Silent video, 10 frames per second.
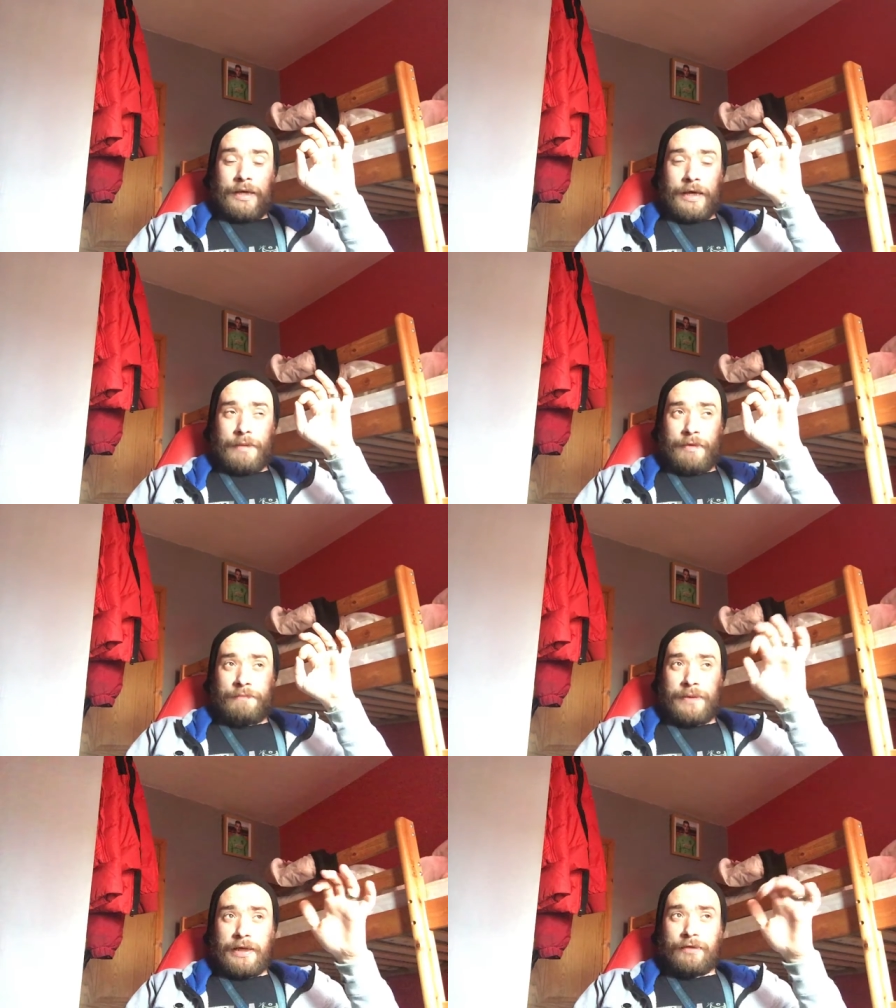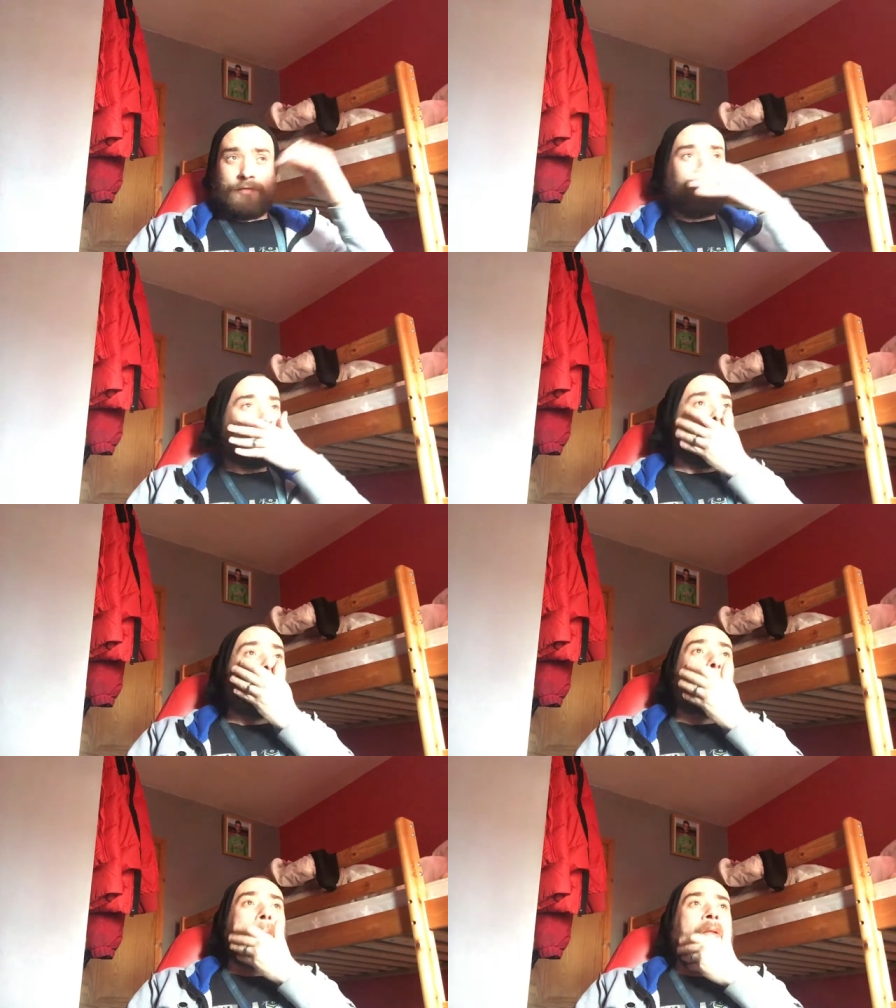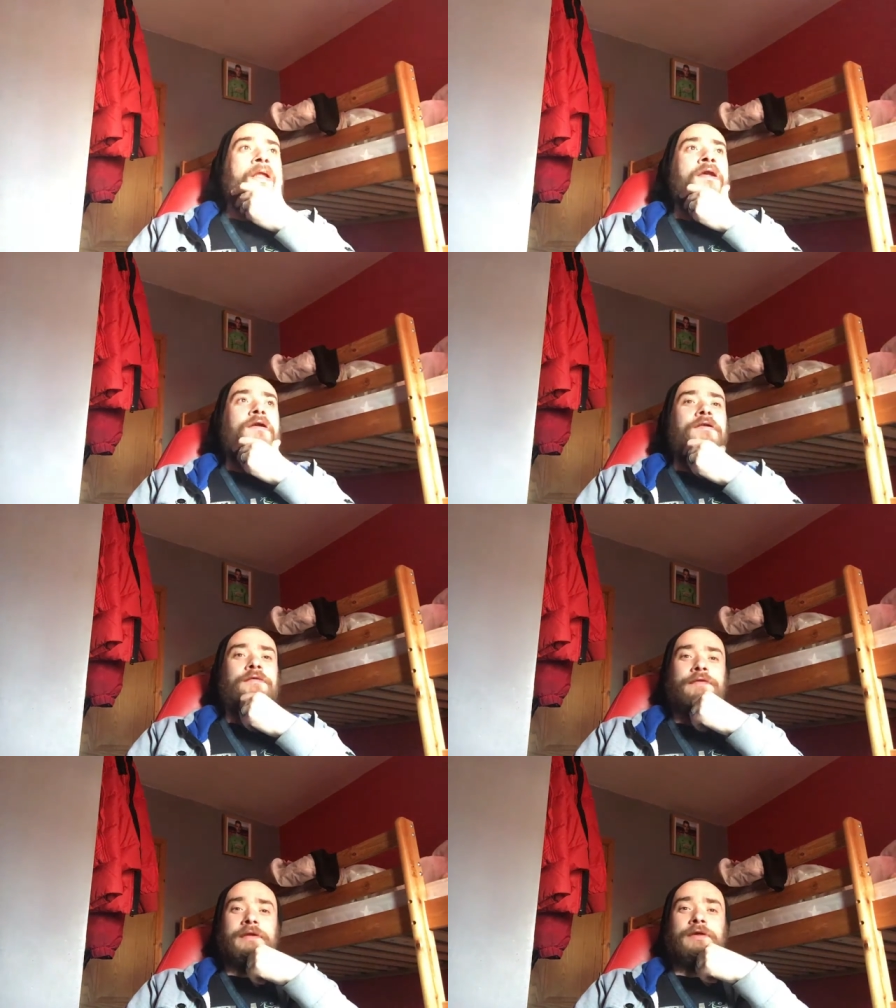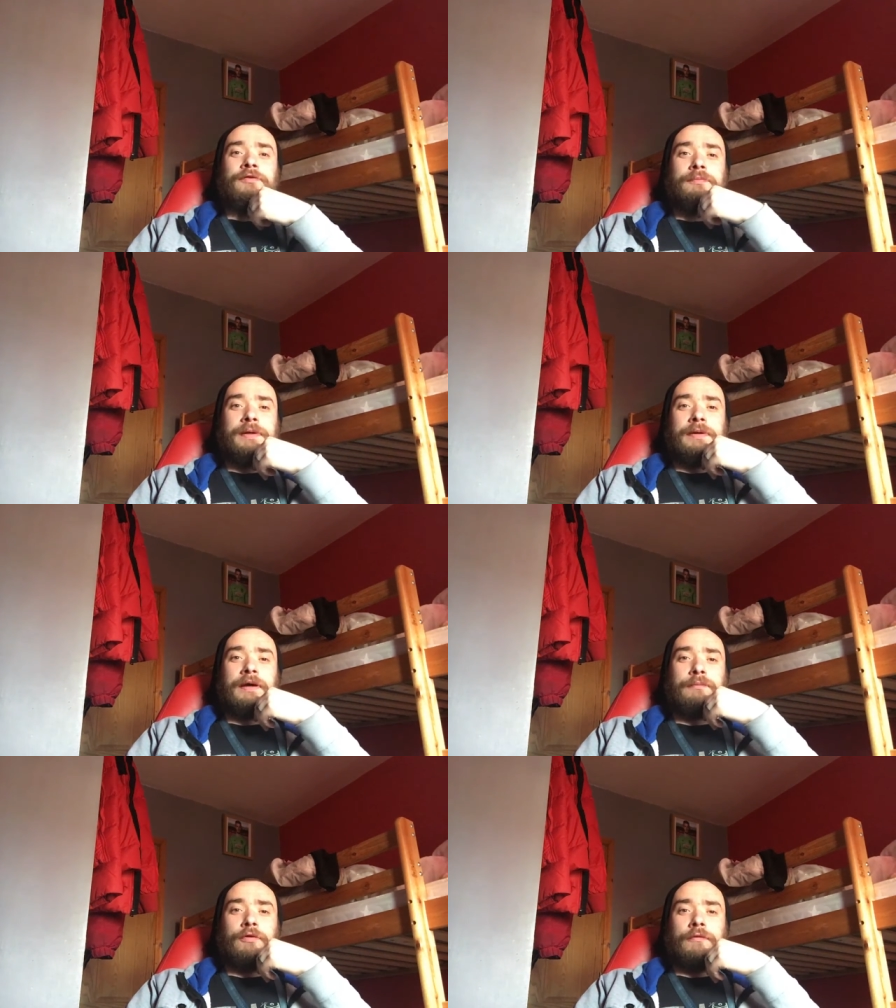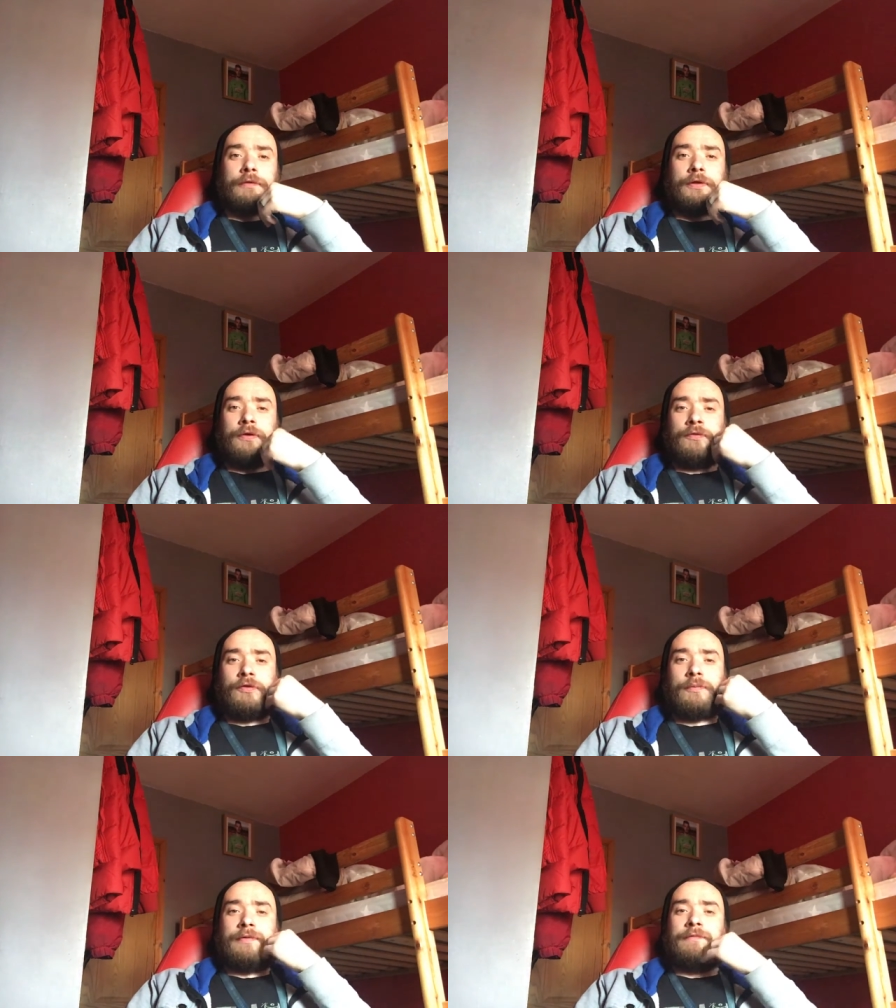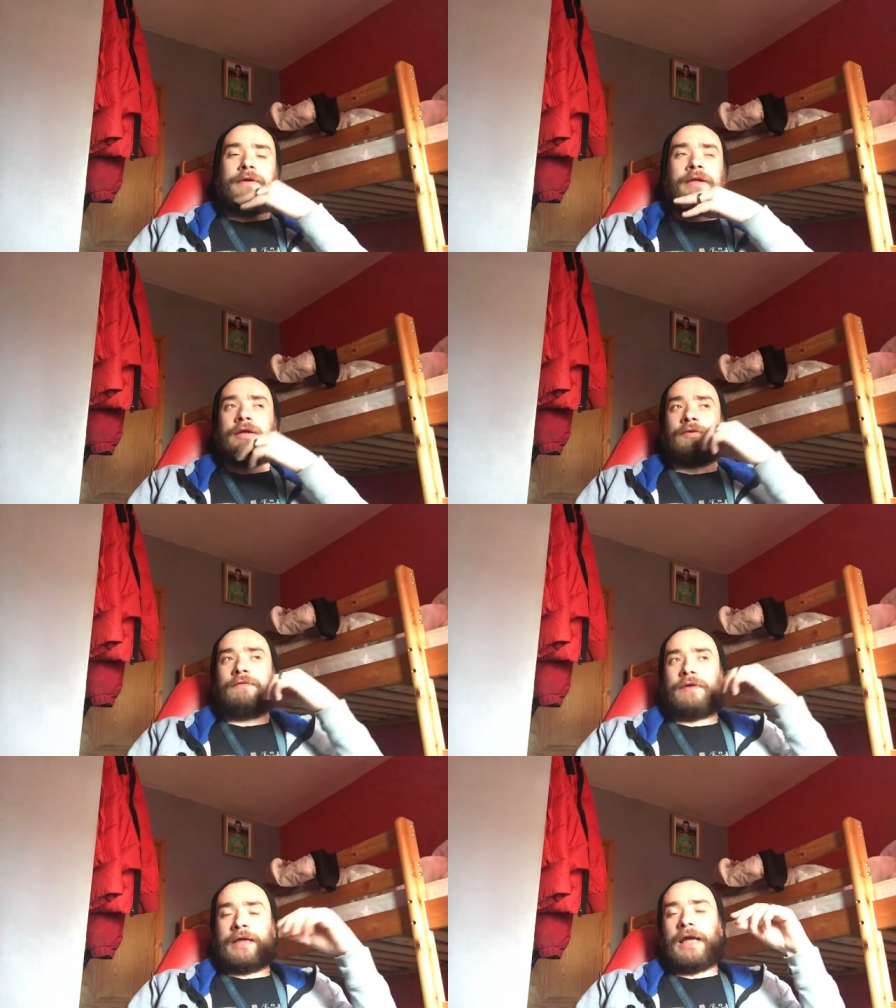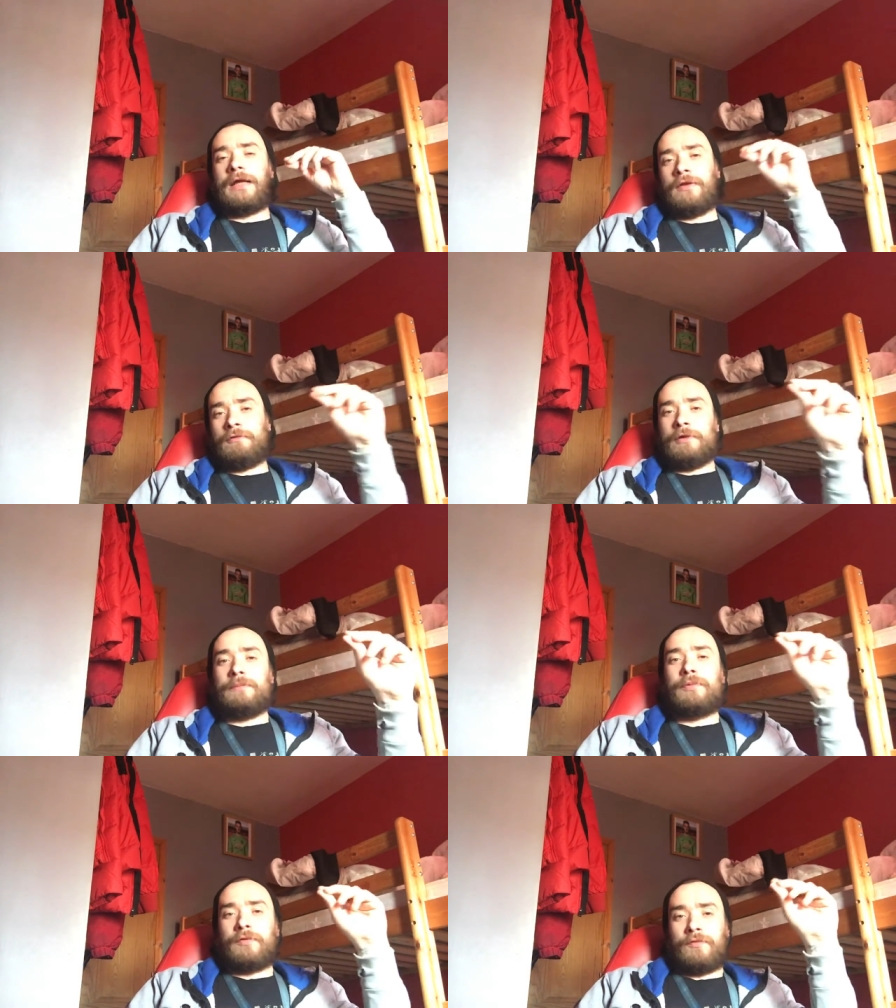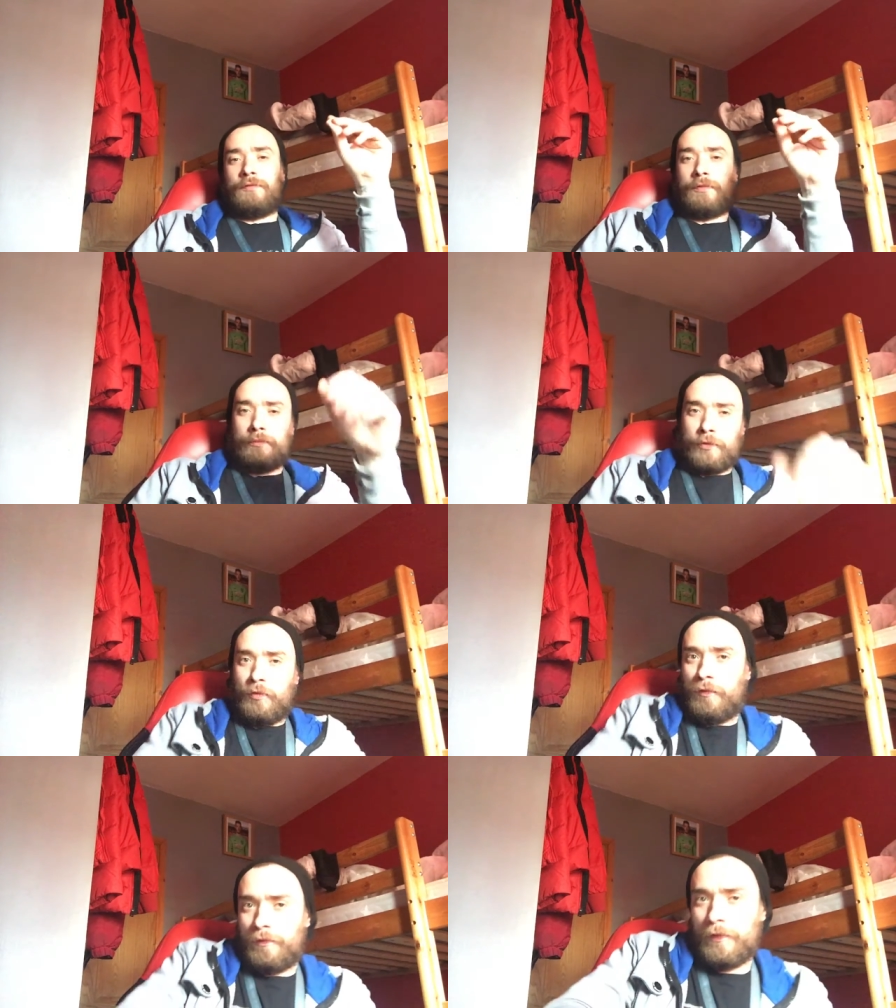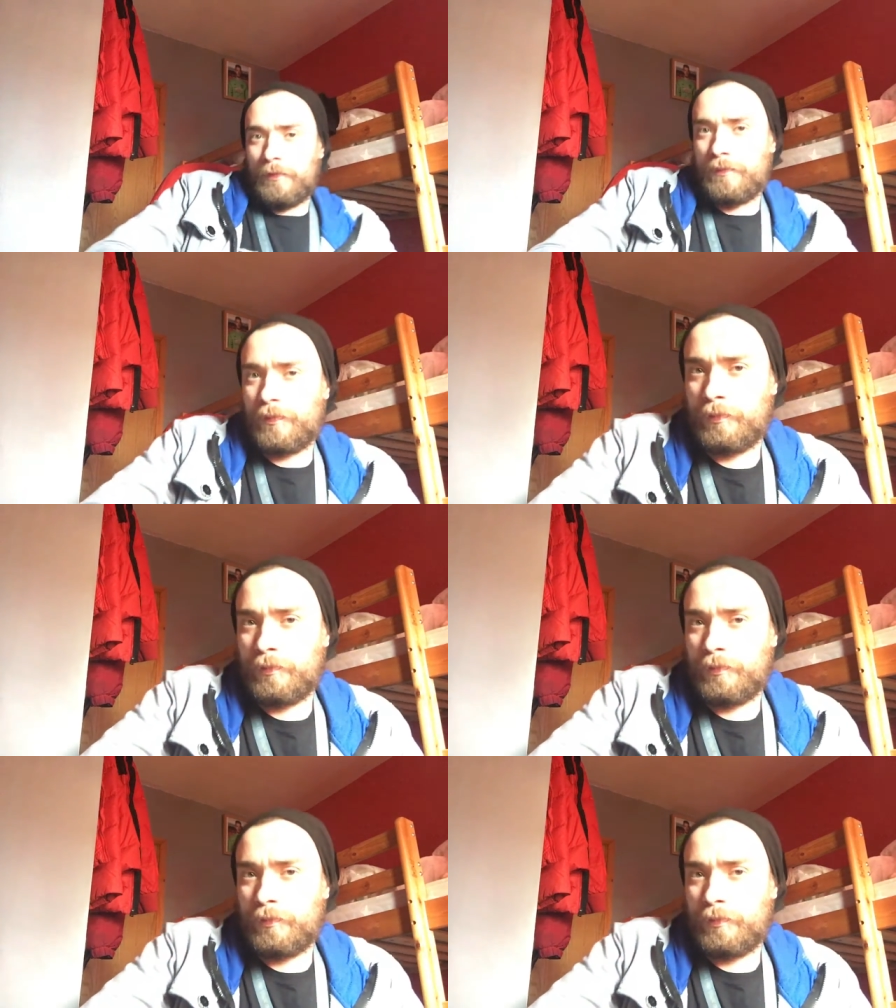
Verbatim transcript: I've been asked you know, and I think this would be like more of a YouTube-y thing, is if I get the green bus from Corfu,